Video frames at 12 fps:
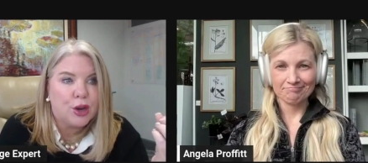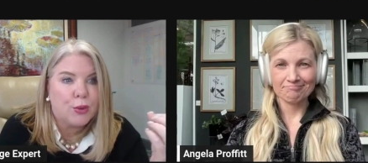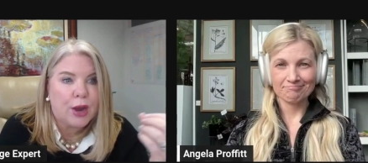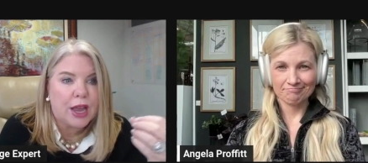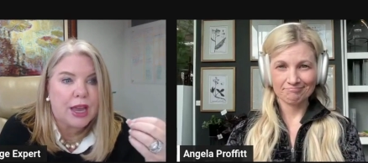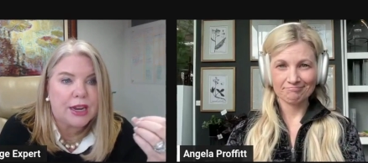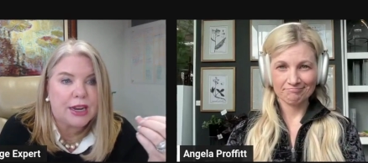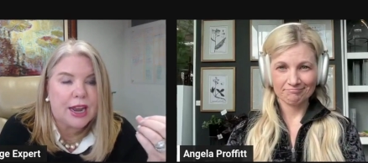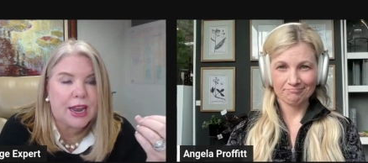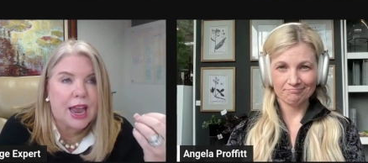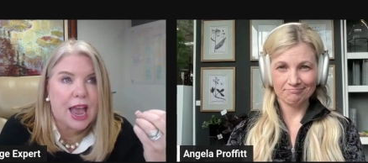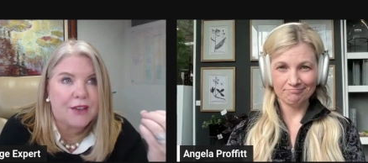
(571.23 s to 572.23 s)
Speaker 1: when
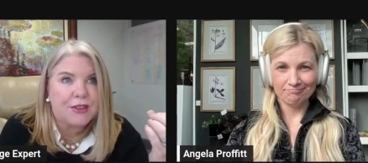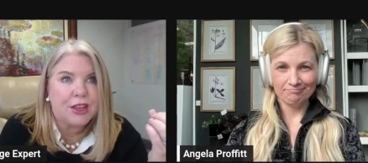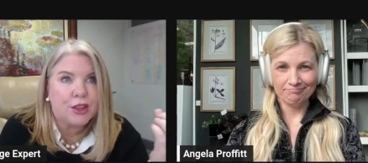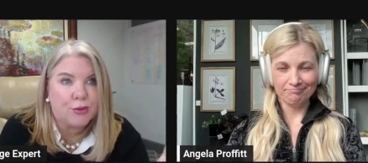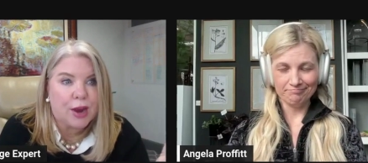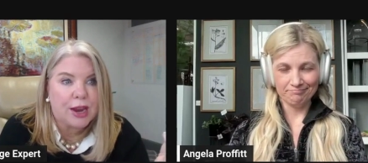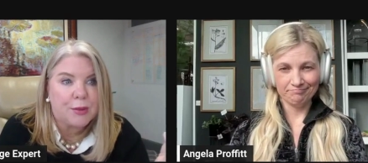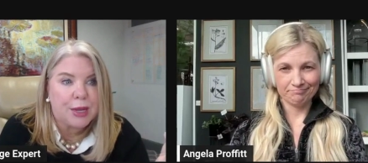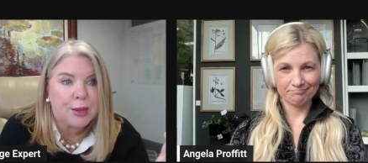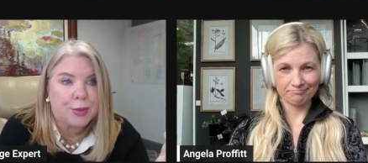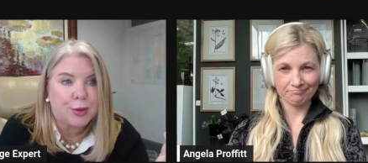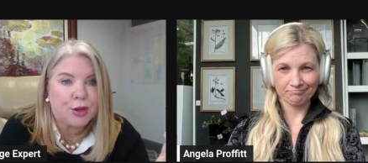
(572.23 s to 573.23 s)
having the right
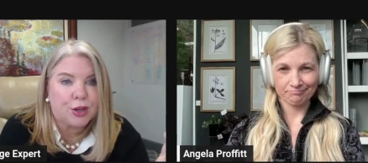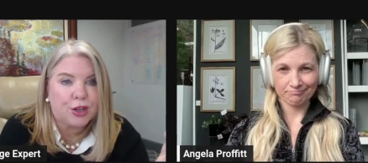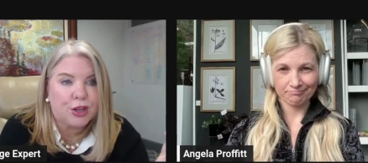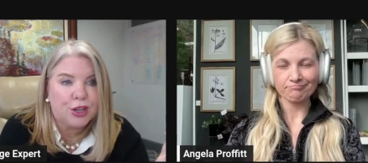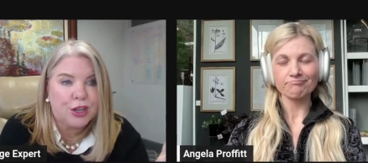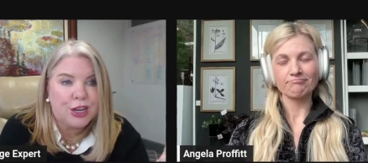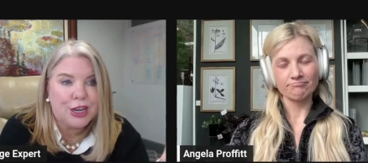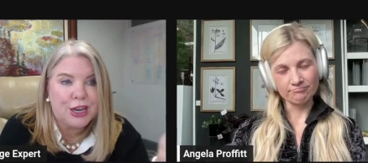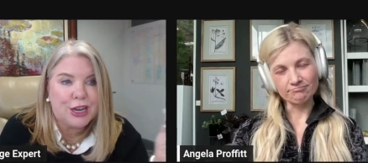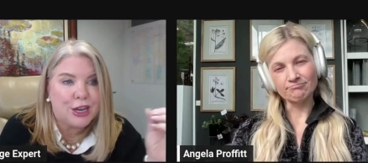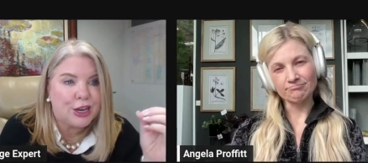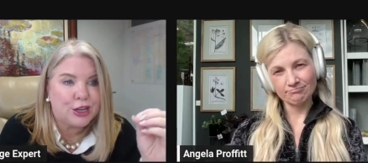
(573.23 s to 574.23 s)
people
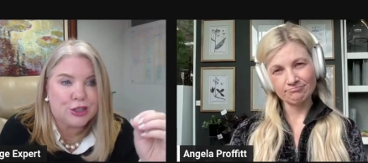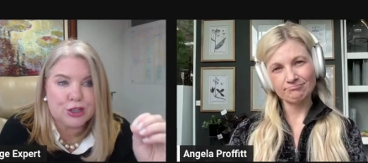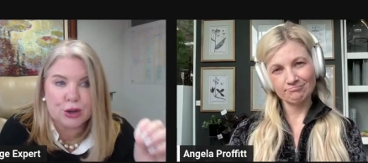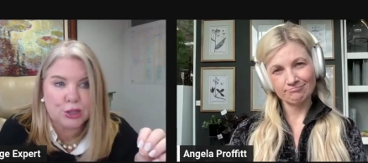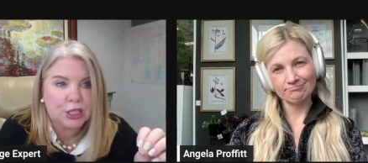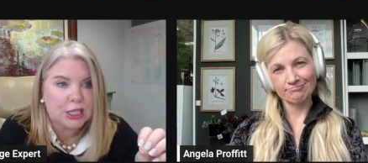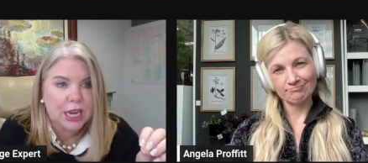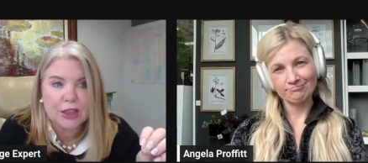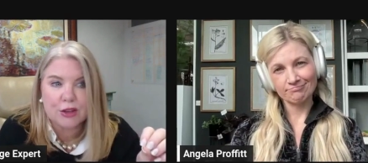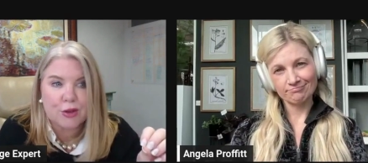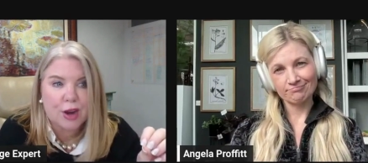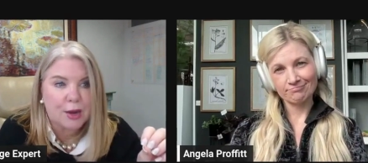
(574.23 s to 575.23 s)
don't stay
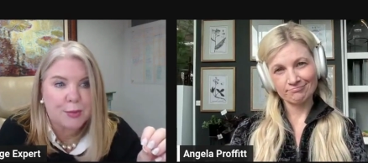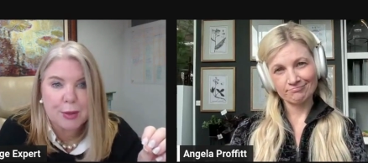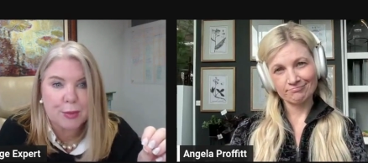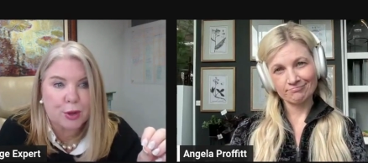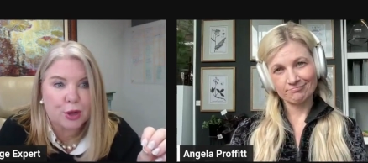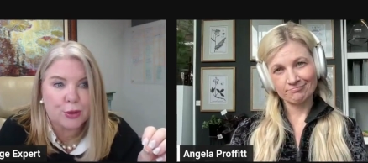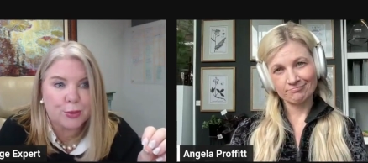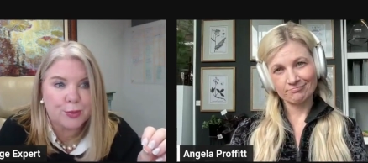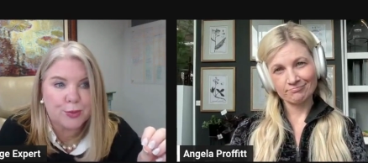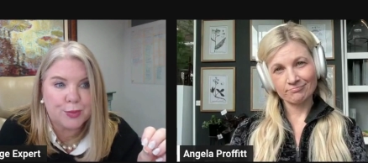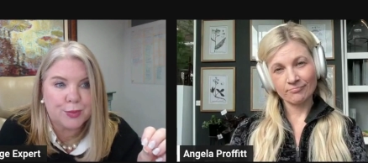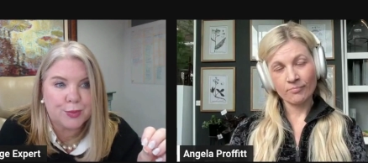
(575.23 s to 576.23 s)
the right people?
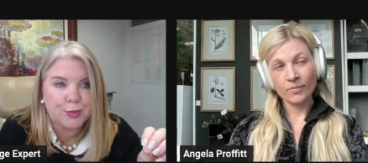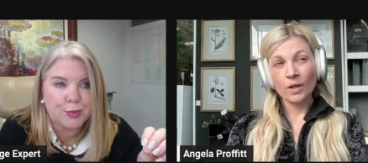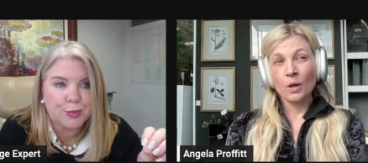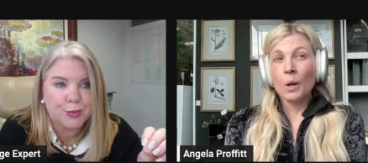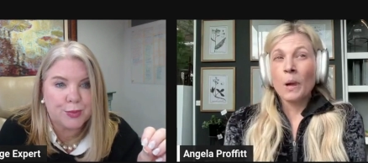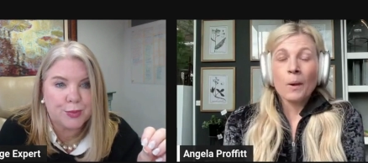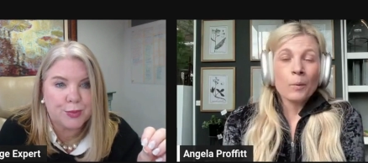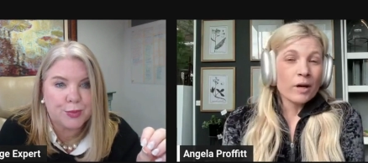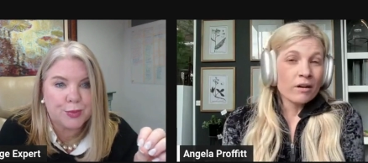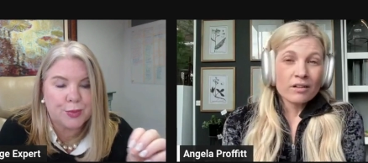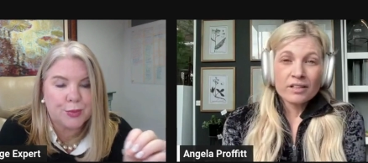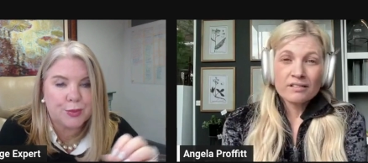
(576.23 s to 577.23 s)

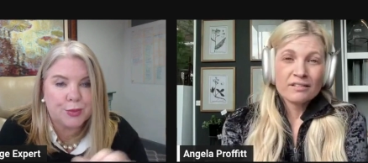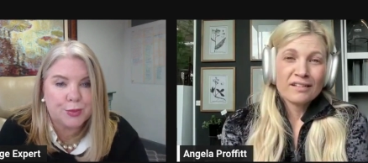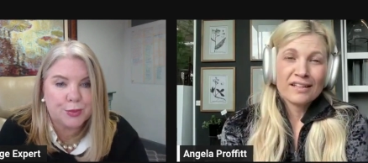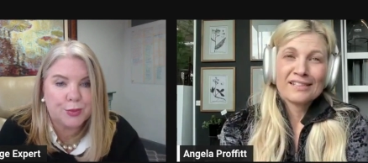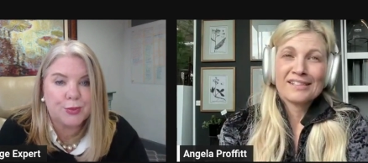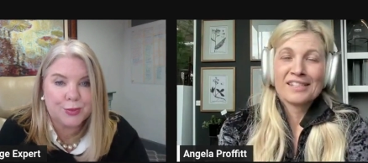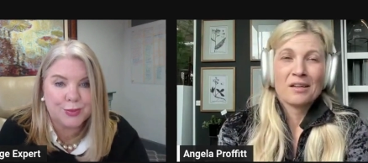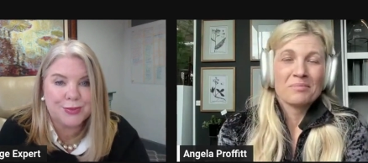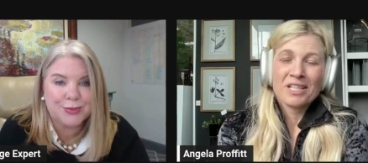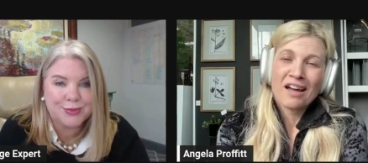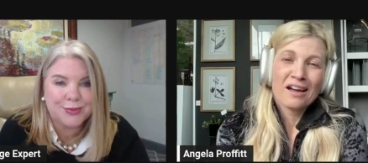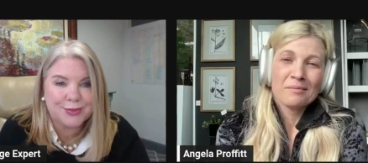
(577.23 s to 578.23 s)
Speaker 2: Well, and and
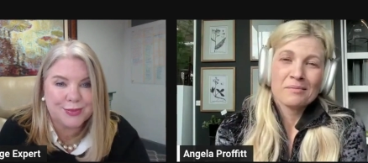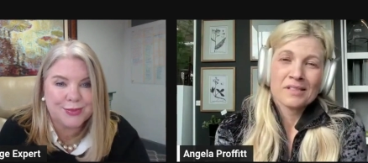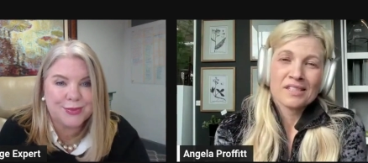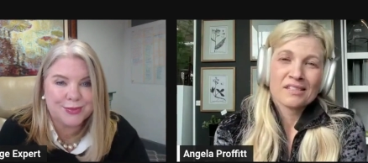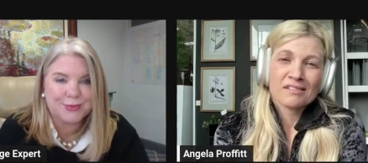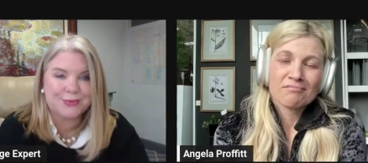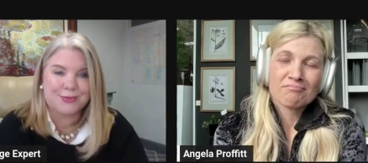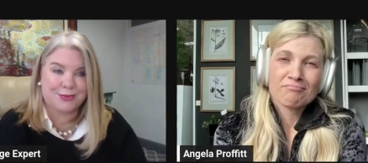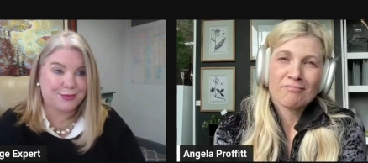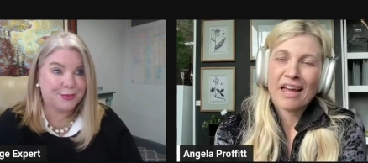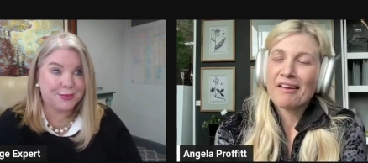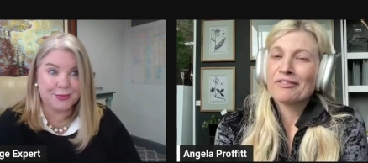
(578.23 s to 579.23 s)
sometimes
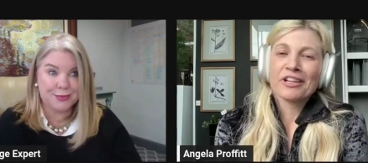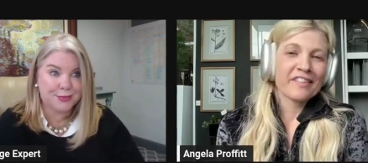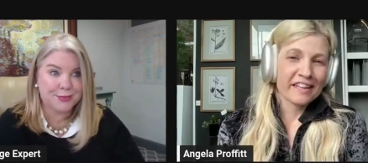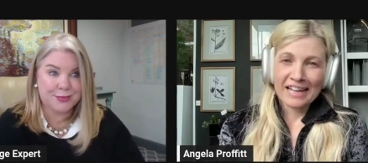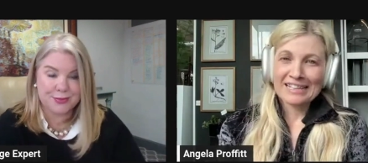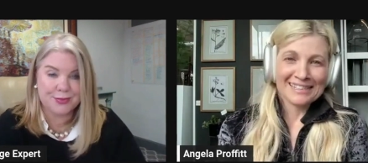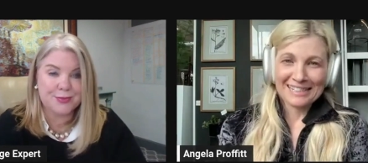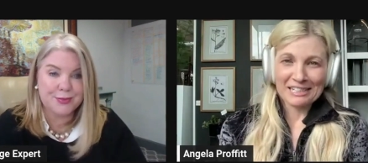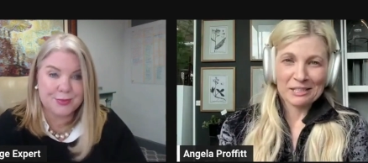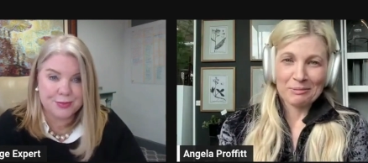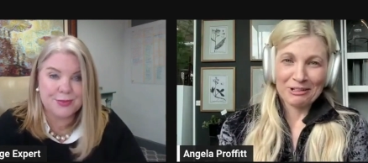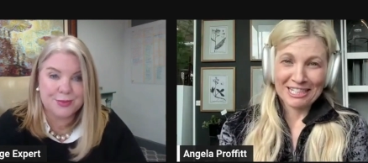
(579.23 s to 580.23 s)
everything has an
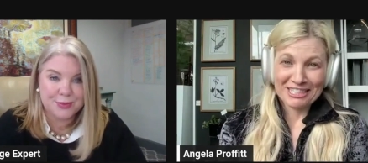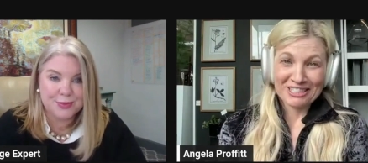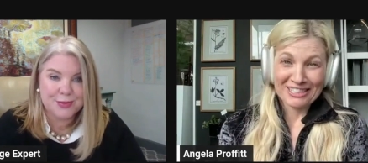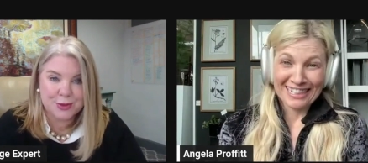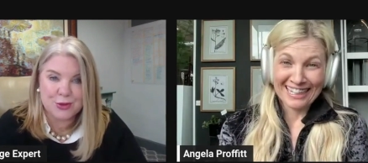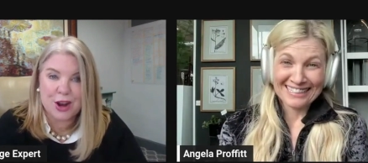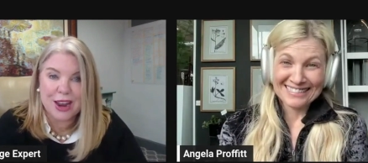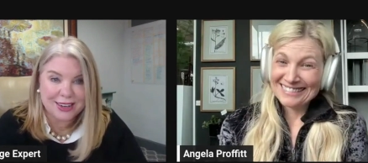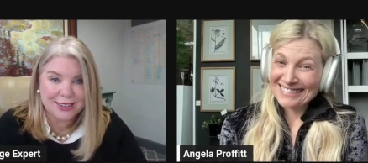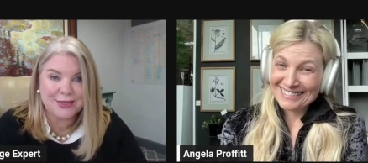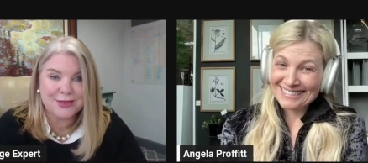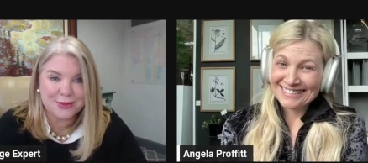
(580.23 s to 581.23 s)
expiration date.
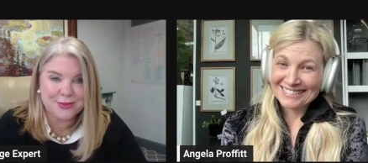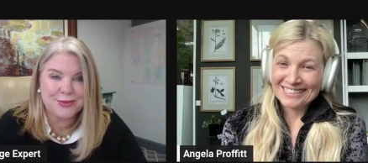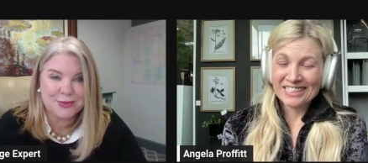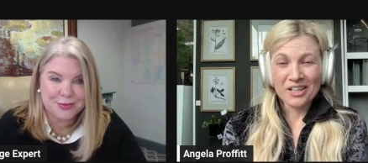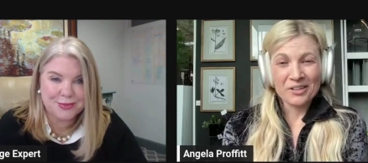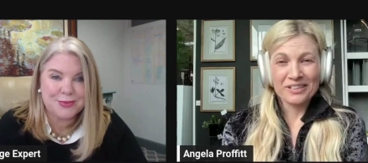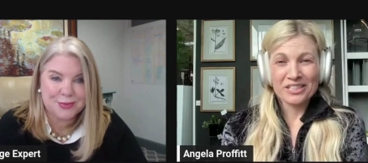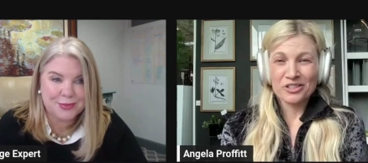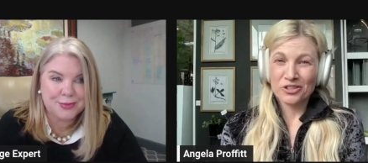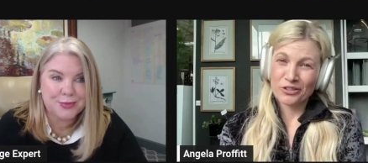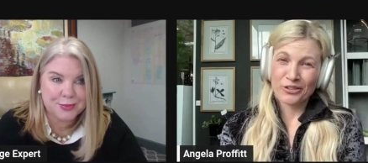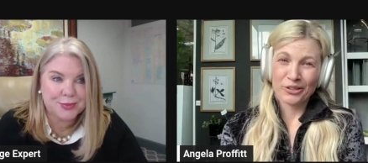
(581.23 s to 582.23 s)
Right. You know,
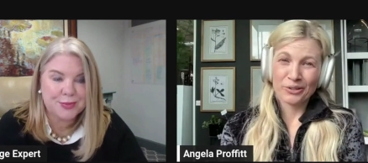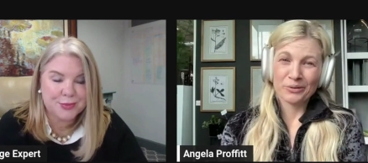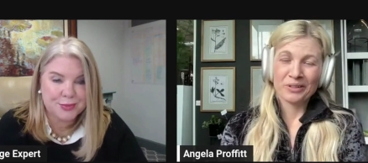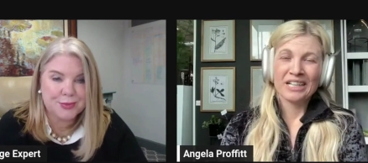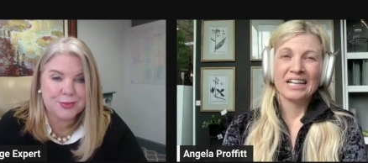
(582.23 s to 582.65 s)
it's true.